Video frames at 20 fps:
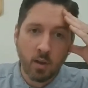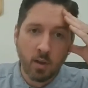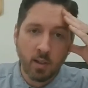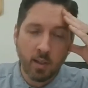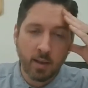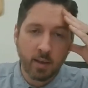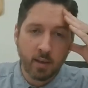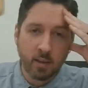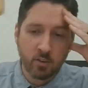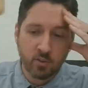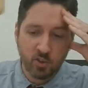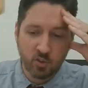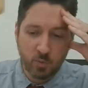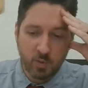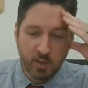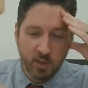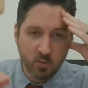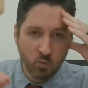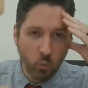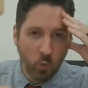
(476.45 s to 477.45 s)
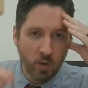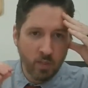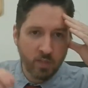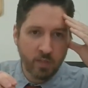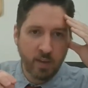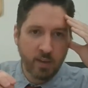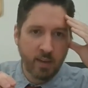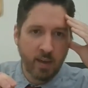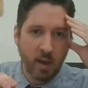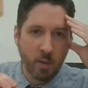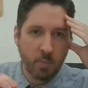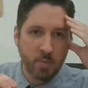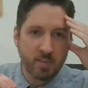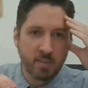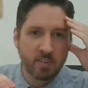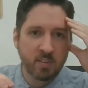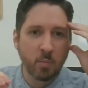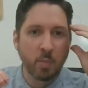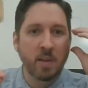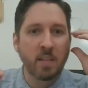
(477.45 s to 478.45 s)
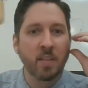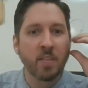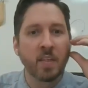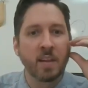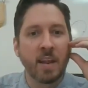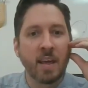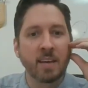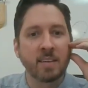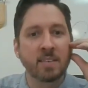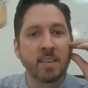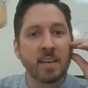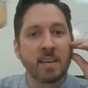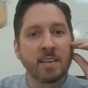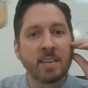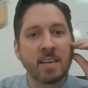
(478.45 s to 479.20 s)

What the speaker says: Like, just because one thing happens doesn't mean that the next thing